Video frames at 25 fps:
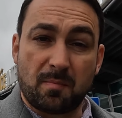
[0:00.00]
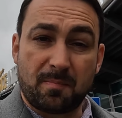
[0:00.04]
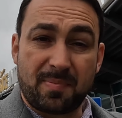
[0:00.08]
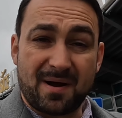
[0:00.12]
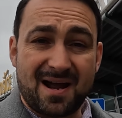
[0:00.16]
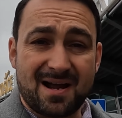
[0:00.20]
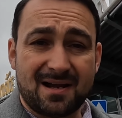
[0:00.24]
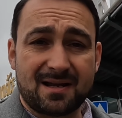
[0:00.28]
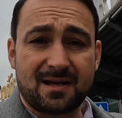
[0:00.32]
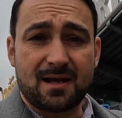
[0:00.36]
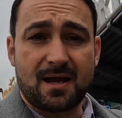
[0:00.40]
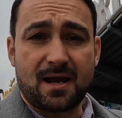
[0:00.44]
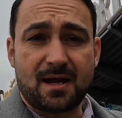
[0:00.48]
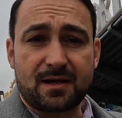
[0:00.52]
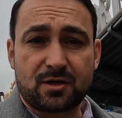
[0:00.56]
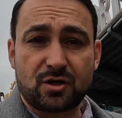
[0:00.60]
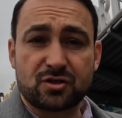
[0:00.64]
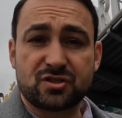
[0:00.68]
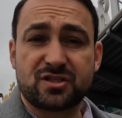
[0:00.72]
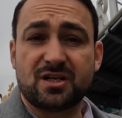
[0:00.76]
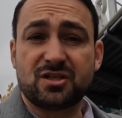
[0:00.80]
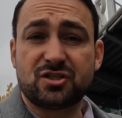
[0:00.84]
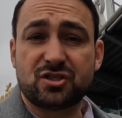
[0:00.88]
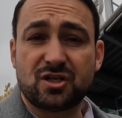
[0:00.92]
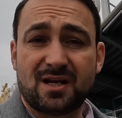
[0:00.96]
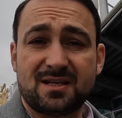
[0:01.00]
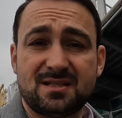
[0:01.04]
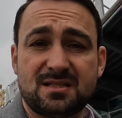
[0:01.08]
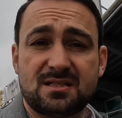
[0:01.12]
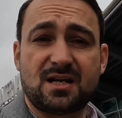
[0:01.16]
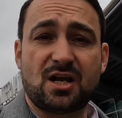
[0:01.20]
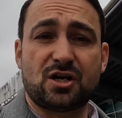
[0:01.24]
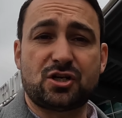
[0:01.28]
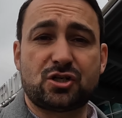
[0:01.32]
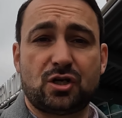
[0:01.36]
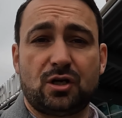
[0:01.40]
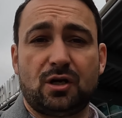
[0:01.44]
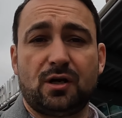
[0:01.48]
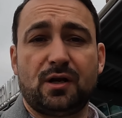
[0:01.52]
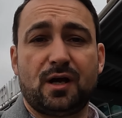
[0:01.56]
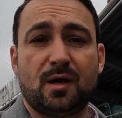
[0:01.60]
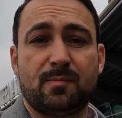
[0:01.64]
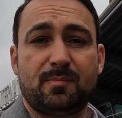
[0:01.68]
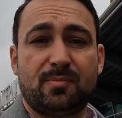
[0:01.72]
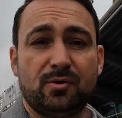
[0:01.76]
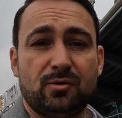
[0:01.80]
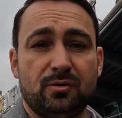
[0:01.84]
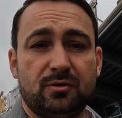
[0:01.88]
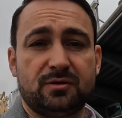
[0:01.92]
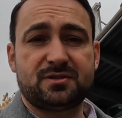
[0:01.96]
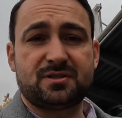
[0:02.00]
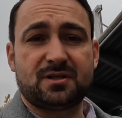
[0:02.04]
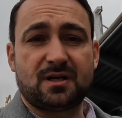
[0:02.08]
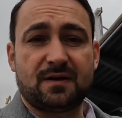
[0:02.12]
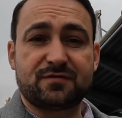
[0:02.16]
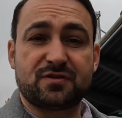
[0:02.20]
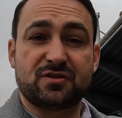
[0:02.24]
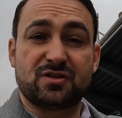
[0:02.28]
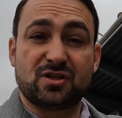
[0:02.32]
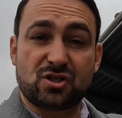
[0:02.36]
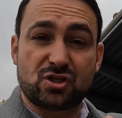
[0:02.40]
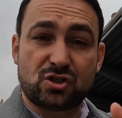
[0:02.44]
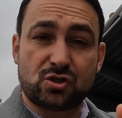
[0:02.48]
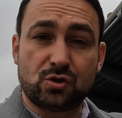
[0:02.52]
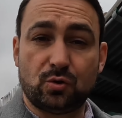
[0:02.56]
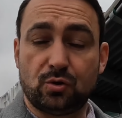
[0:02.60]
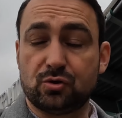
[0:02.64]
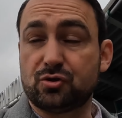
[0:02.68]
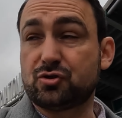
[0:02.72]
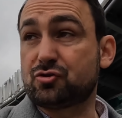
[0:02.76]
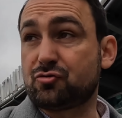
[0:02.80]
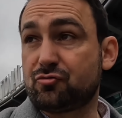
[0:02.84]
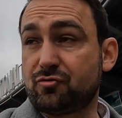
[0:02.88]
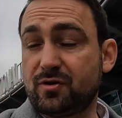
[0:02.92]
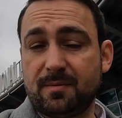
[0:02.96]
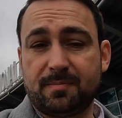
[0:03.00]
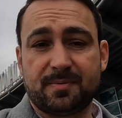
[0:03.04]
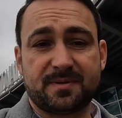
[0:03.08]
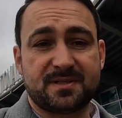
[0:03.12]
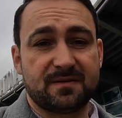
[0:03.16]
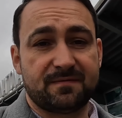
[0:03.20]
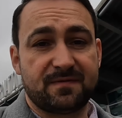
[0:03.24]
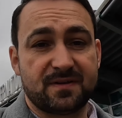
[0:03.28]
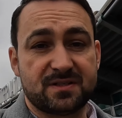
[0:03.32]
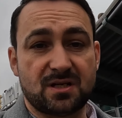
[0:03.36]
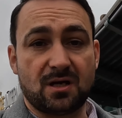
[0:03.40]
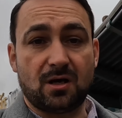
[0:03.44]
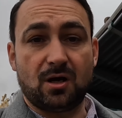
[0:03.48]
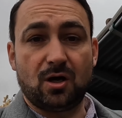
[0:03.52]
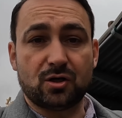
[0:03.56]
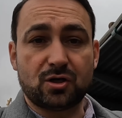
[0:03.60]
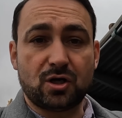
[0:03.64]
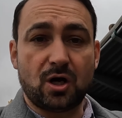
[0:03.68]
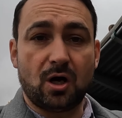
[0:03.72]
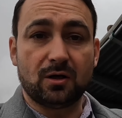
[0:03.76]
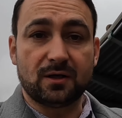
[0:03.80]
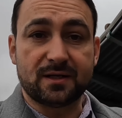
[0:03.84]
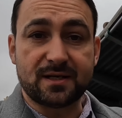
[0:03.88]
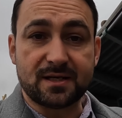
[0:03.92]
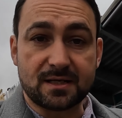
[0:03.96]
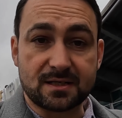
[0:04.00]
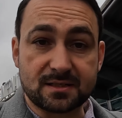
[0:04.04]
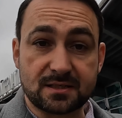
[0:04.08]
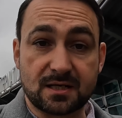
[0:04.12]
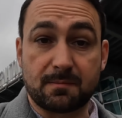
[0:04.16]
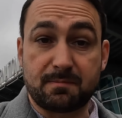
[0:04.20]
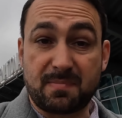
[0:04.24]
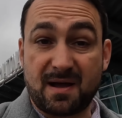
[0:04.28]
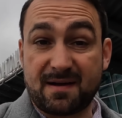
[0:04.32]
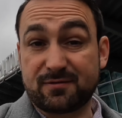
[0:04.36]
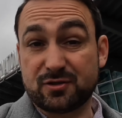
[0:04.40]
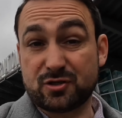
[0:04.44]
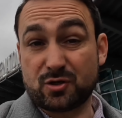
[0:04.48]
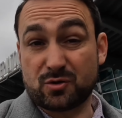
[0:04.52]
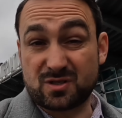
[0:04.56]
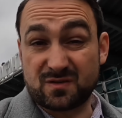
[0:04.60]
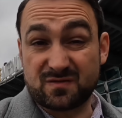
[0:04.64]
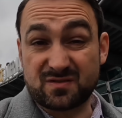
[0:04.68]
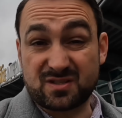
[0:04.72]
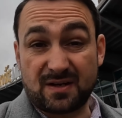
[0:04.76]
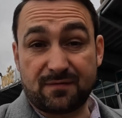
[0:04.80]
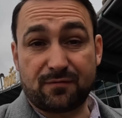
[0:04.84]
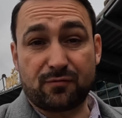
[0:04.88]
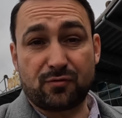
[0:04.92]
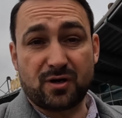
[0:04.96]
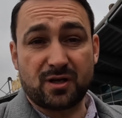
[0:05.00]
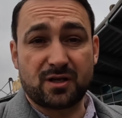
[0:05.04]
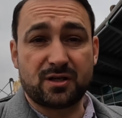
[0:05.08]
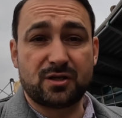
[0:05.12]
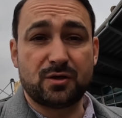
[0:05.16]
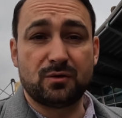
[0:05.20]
back at Kosice International Airport after this short trip to visit our colleagues at Pavol Josef Safarik